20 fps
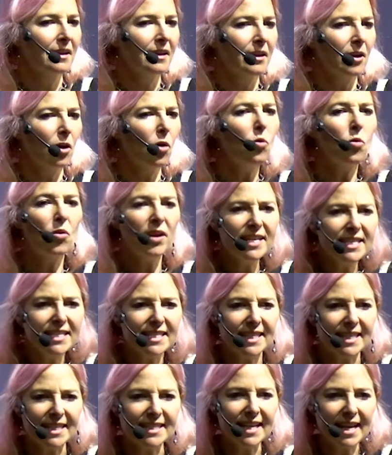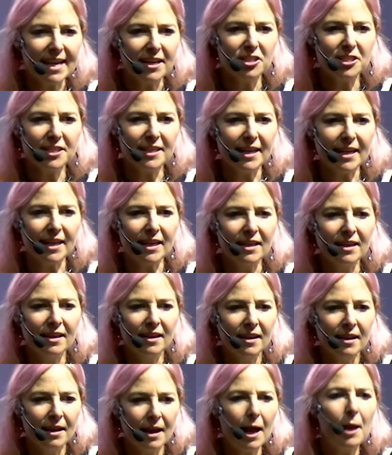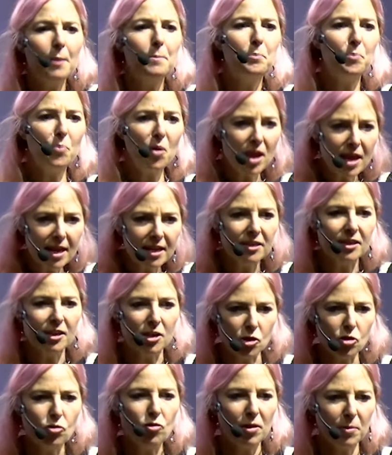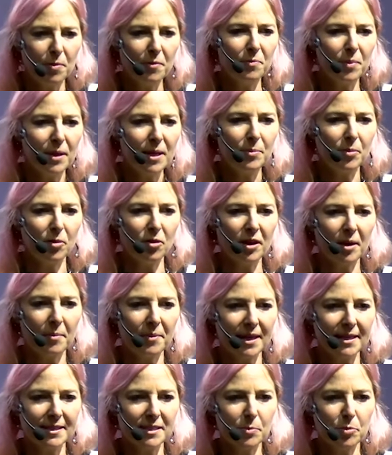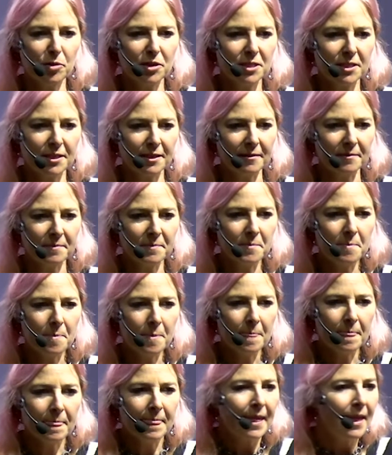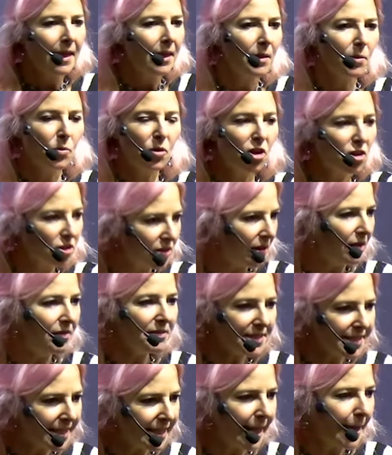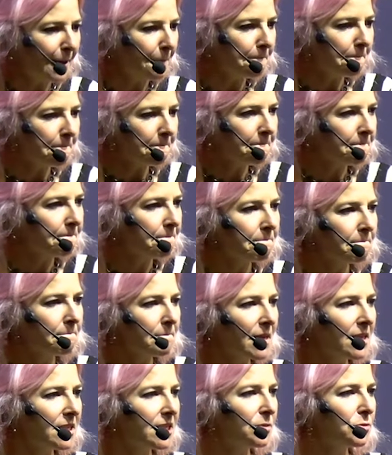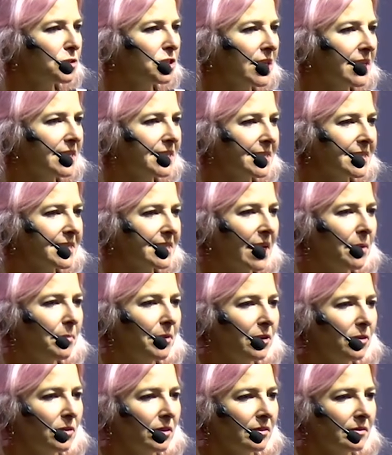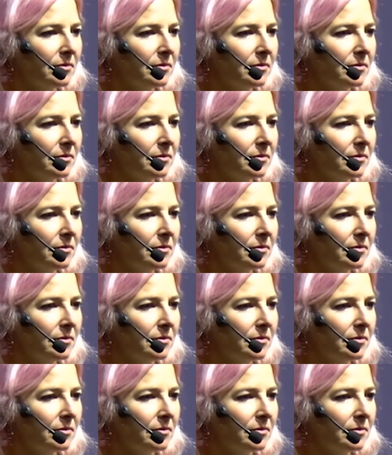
or is this actually a big new group of people coming into Britain? Couldn't answer that until genetics came along.